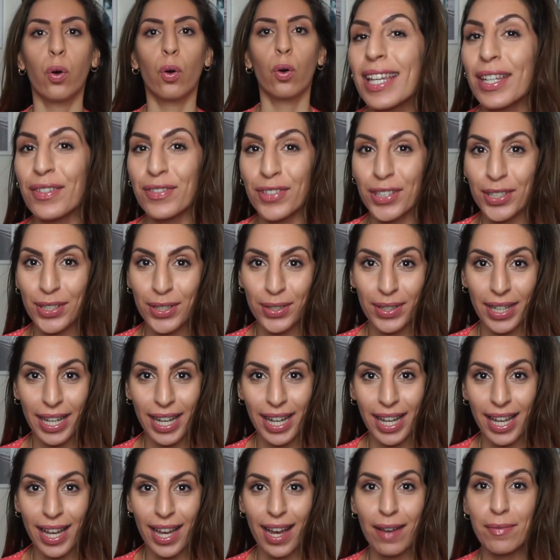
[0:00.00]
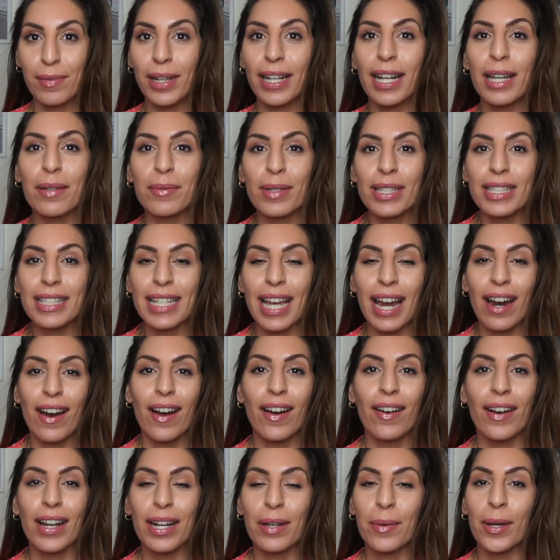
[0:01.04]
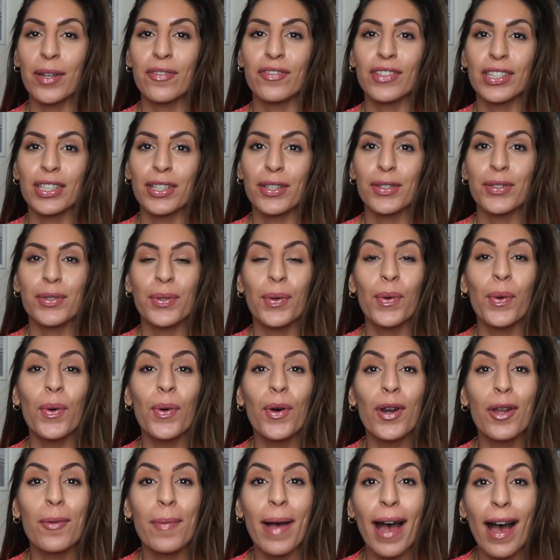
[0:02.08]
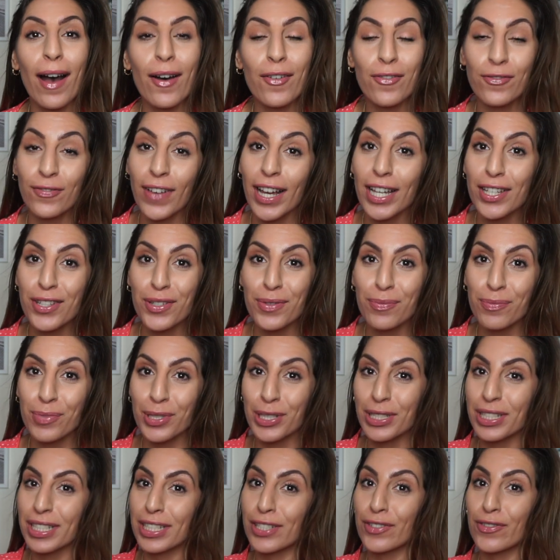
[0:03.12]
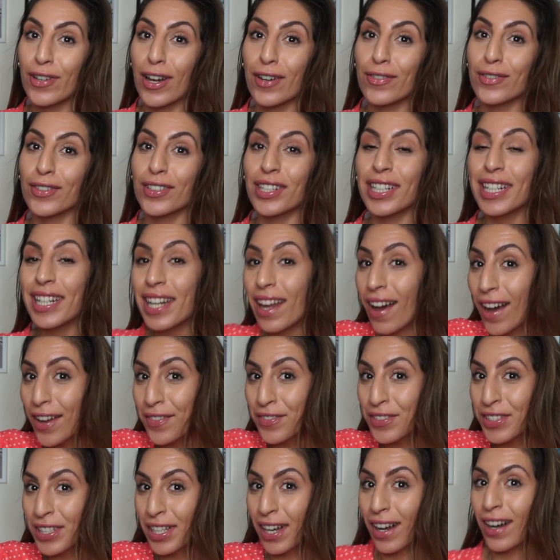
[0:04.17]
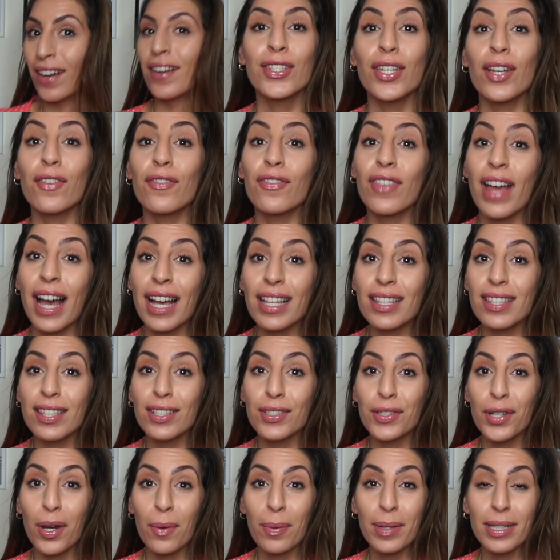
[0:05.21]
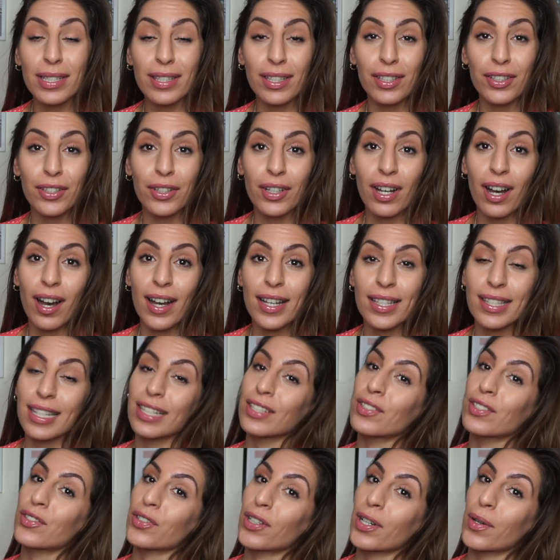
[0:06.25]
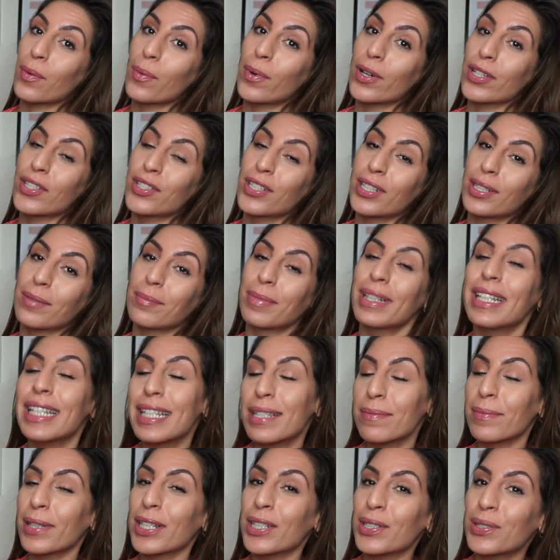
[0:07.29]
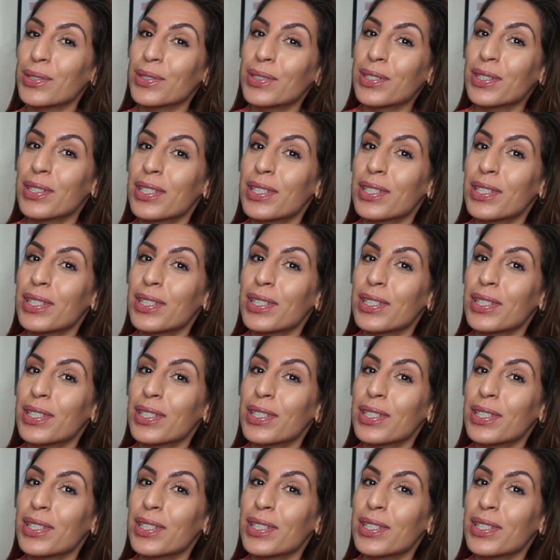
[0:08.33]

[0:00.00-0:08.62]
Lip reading: If you're new here, my name is Teral and I make videos all about fashion, beauty, travel and lifestyle. So if that's the topics that you guys enjoy watching, please make sure to